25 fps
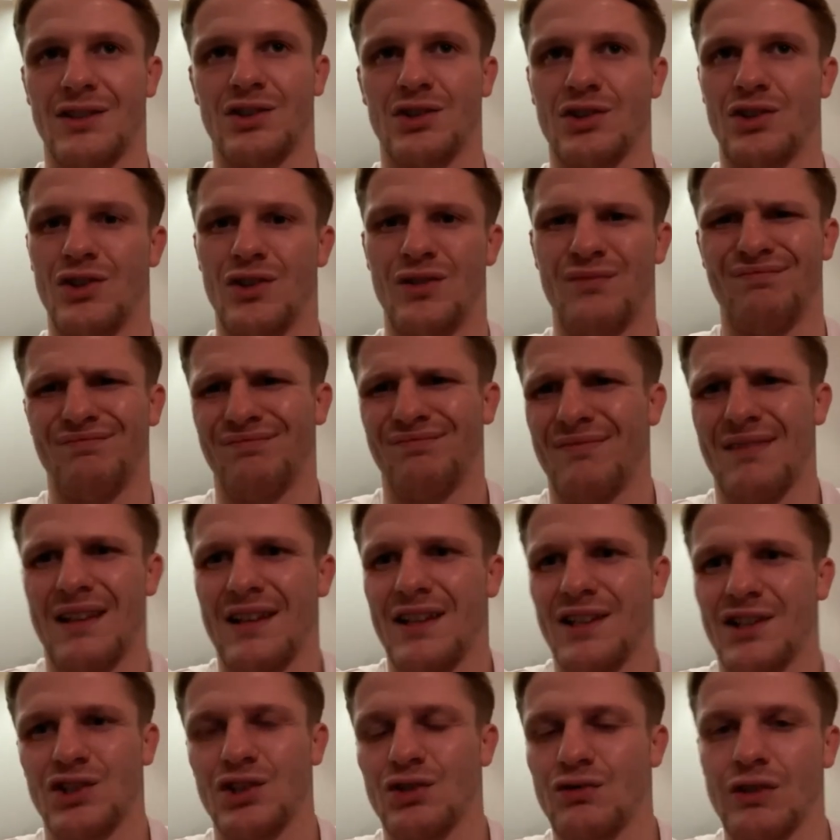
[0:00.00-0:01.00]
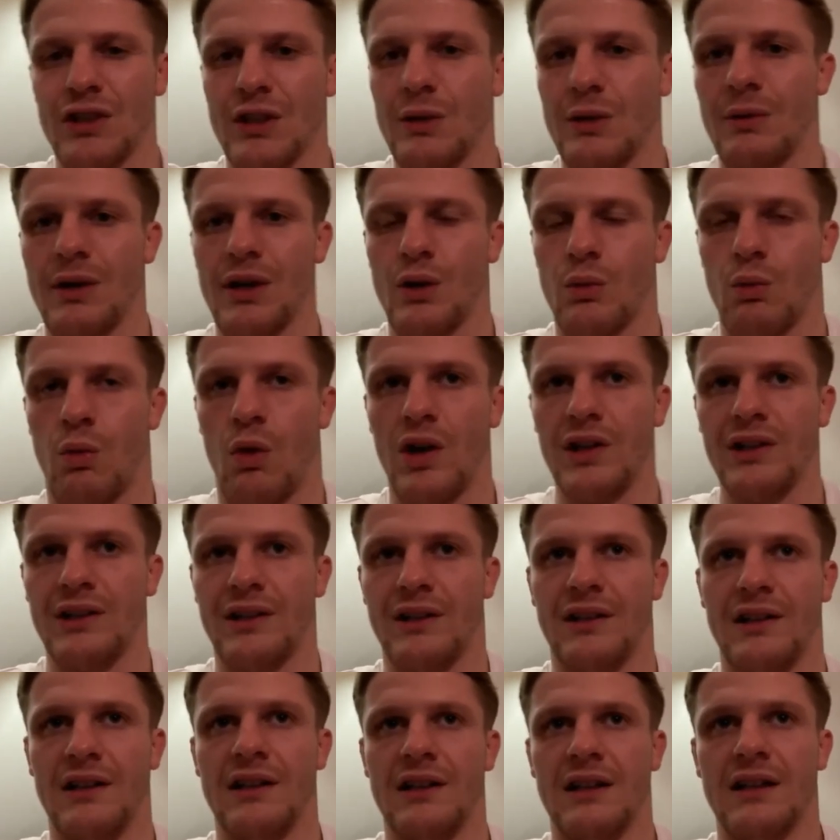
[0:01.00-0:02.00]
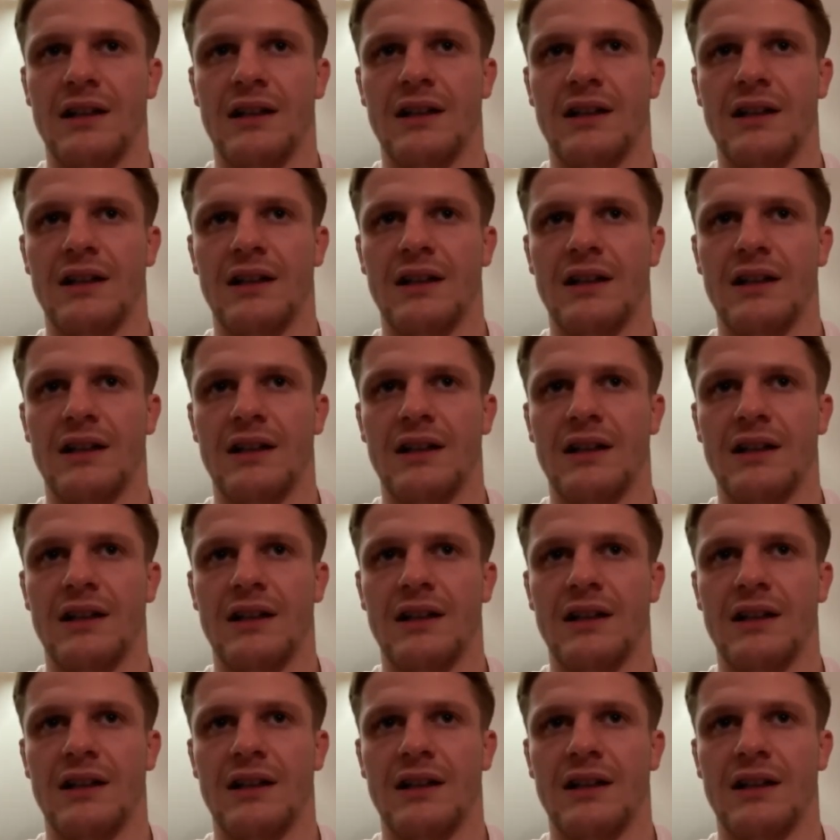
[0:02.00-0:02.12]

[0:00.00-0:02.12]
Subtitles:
So it's not really what you're wanting.